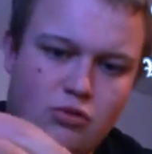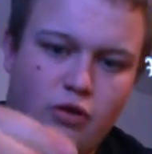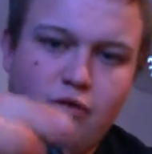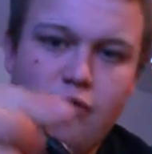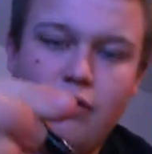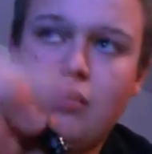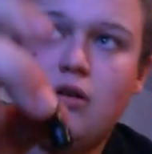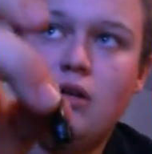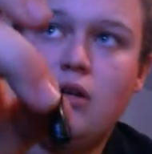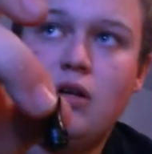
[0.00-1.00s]
off.
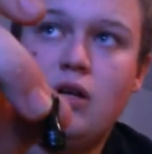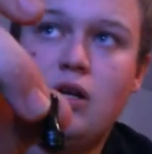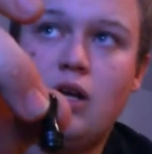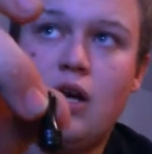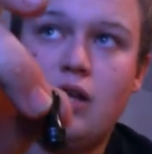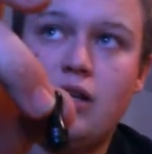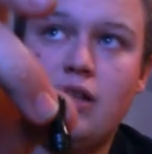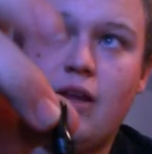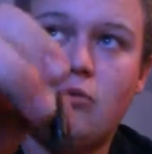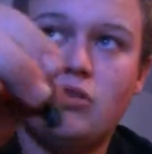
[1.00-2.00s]

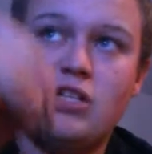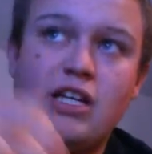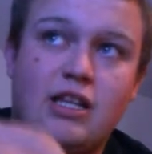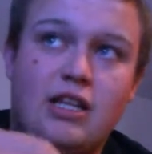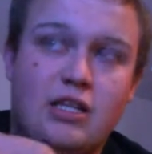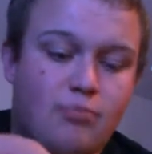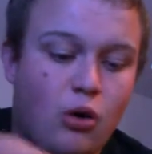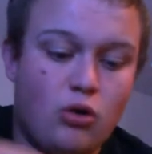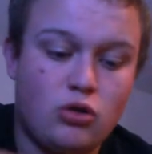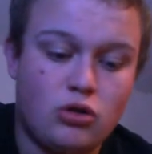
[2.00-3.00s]
And that was in this
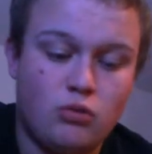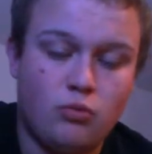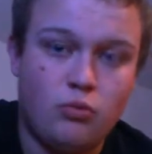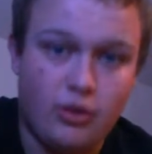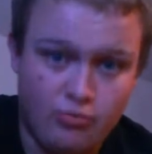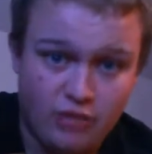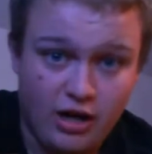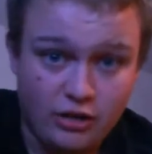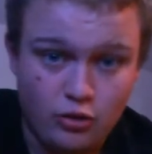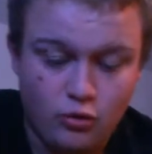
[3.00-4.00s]
box with a
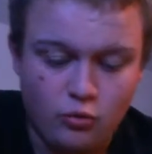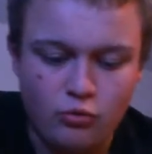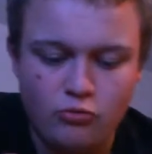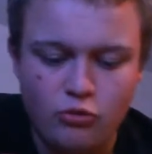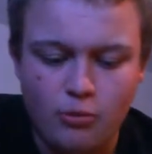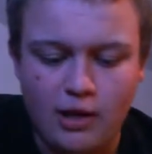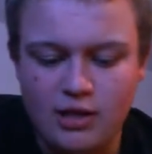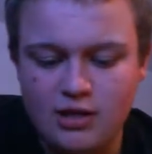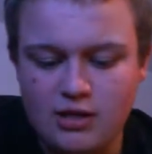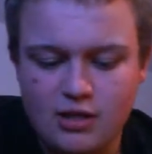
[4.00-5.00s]
brand new rubber
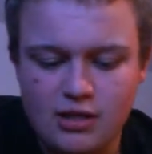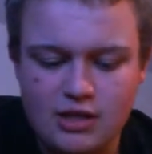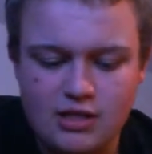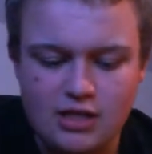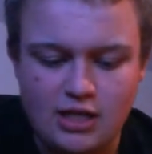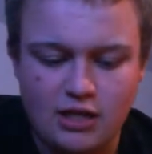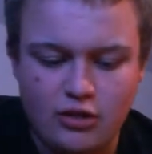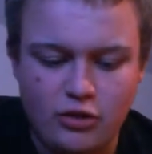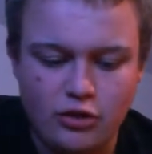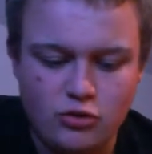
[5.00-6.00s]

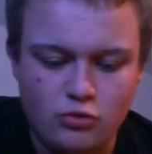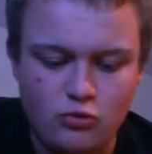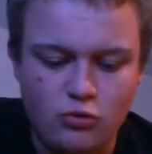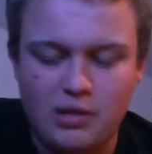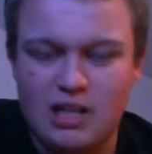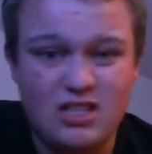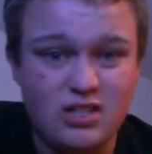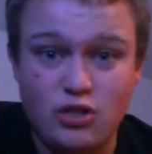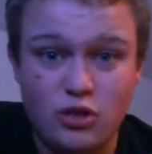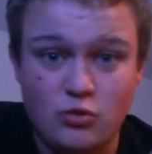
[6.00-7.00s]
sealant on it, so nobody else
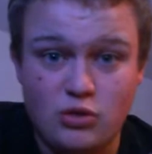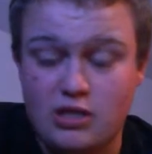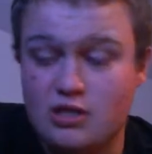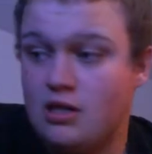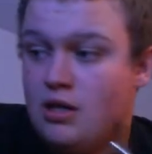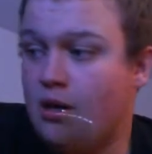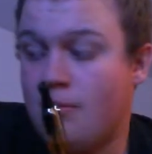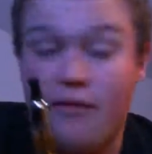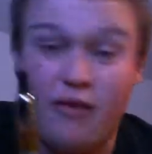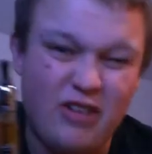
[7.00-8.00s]
had used this.
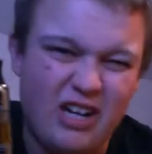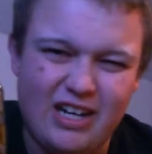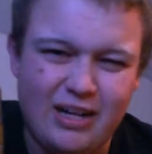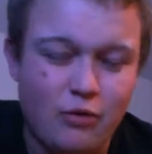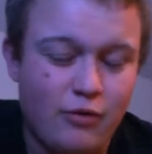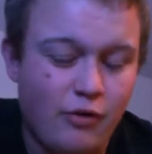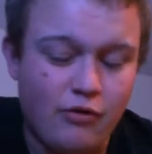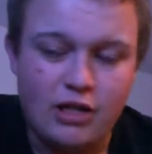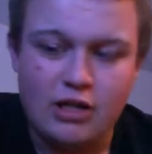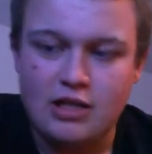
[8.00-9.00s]
I've already had it out, I've
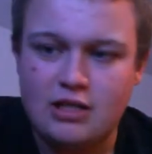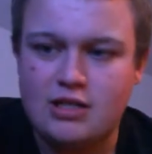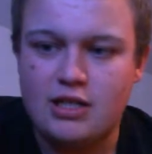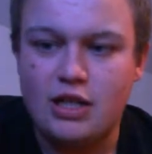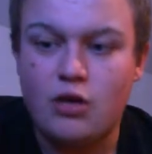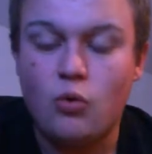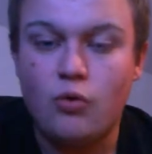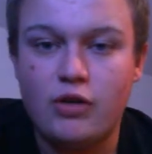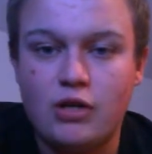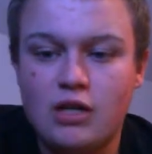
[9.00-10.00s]
already had a little sneaky go
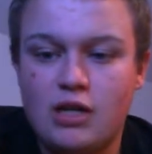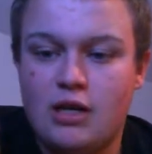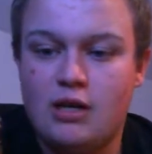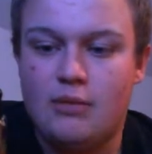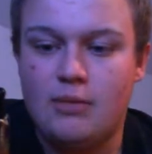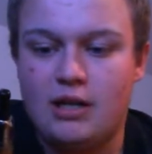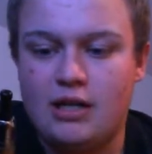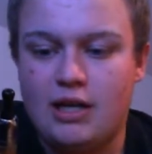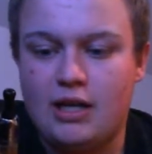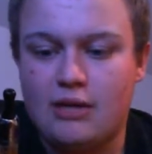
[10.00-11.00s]
of it. I mean,
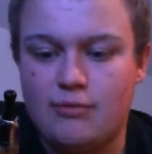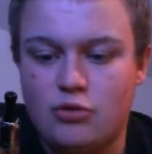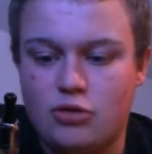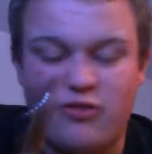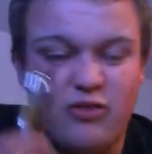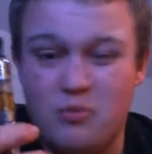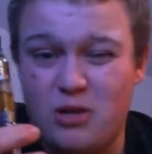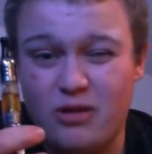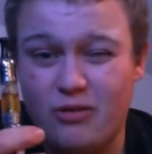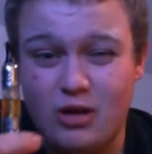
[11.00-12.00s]
just to
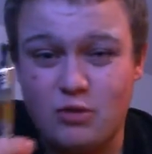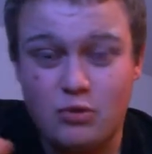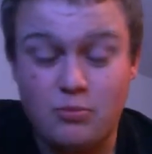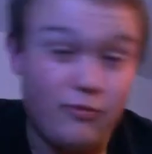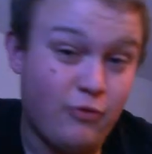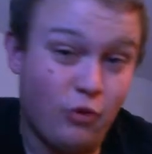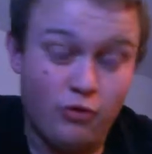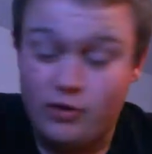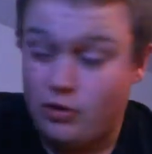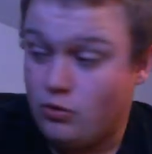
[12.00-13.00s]
familiarise with it before the
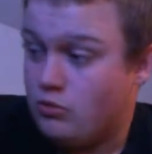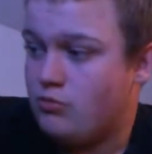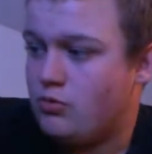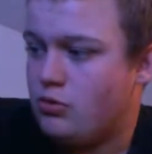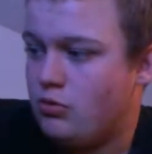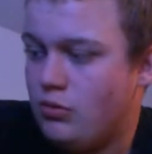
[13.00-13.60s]
video. So.